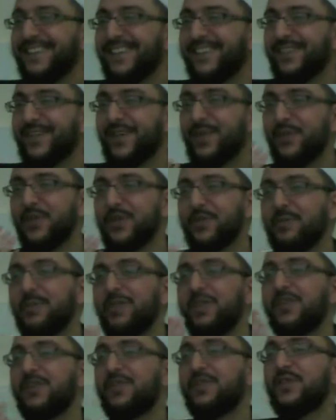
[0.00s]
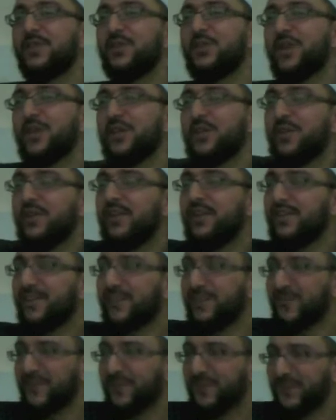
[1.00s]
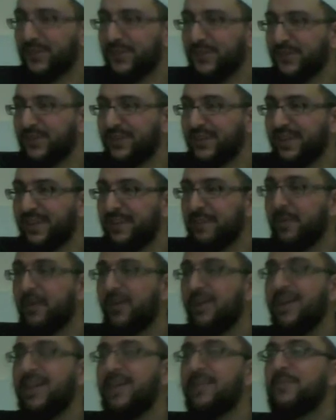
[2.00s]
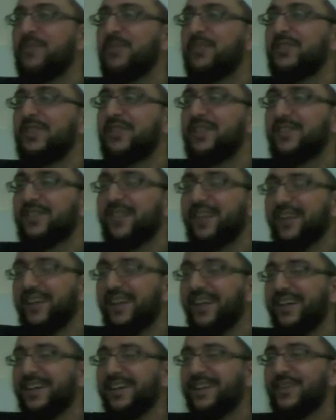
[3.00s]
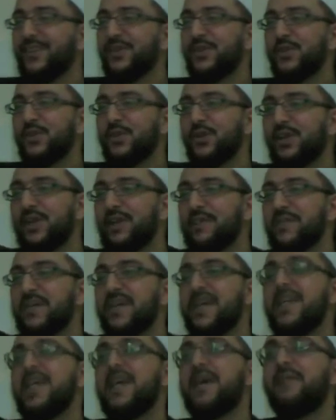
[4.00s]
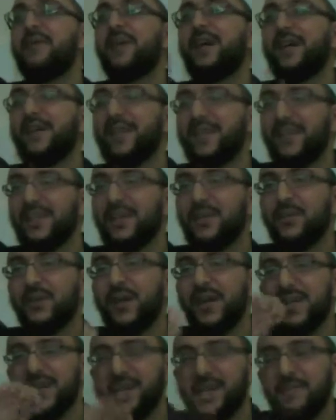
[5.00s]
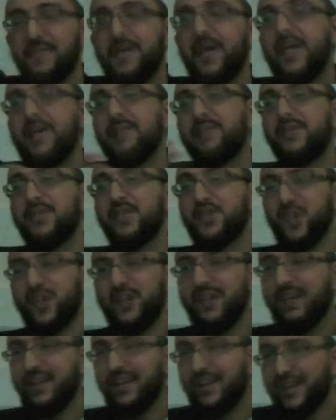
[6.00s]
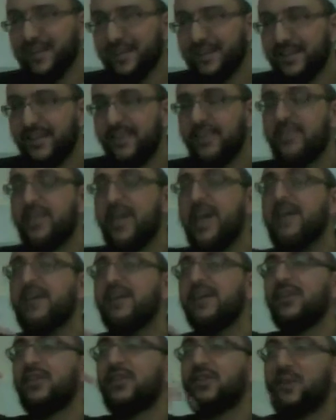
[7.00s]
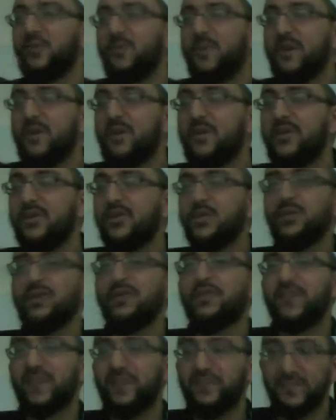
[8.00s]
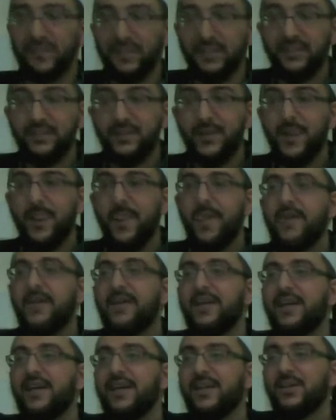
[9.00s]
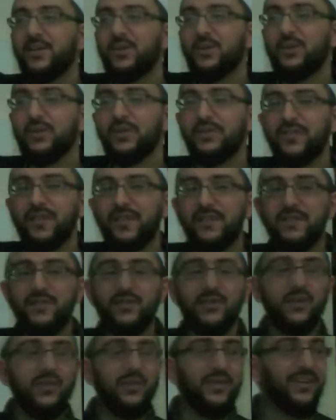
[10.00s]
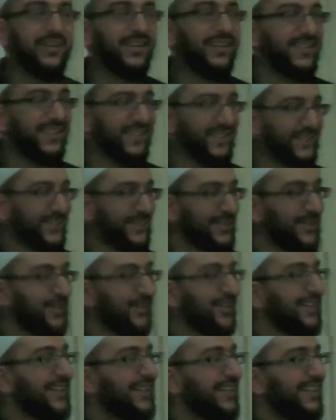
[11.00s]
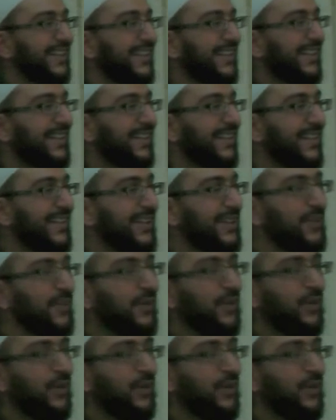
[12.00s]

If I wish peace for you, I do anything for you. Like Ibn Qayyim would say, "Ushkur liman an'ama alayk wa an'am ala man shakara lak." Thank the one who does you a favor, and do a favor to the one that thanks you. Right? You